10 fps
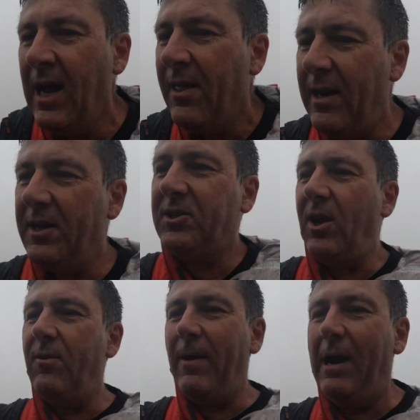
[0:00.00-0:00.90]
Then I
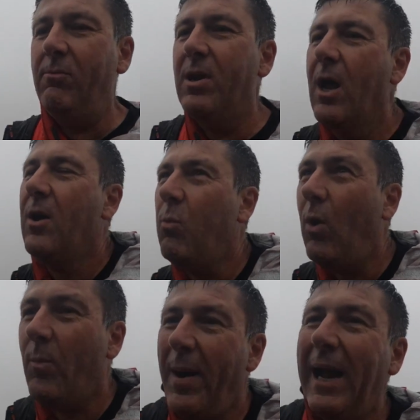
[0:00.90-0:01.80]
turn around,
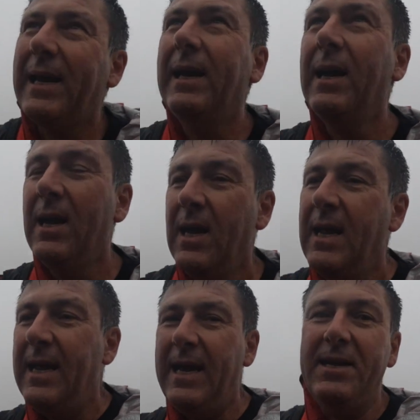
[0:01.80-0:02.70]
walk back
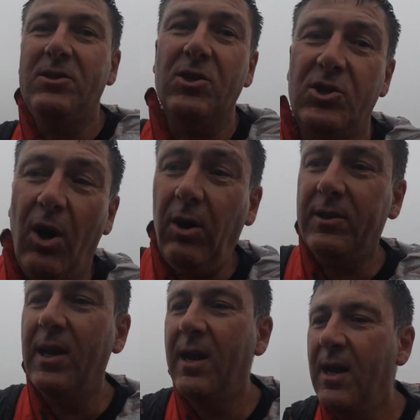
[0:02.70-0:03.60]
into
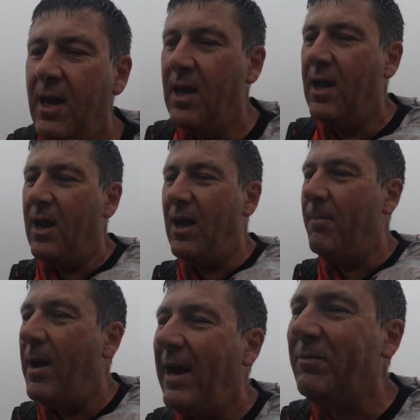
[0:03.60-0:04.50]
shot, and
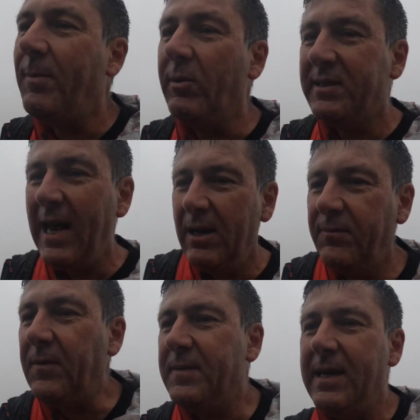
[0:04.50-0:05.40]
after about 10 or
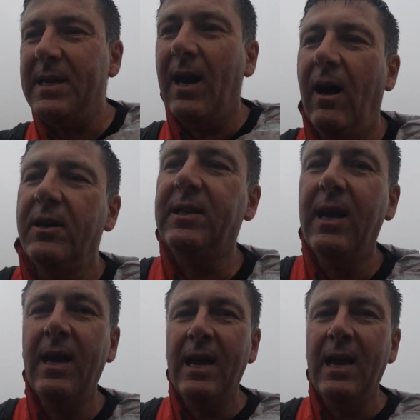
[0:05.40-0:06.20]
15 yards,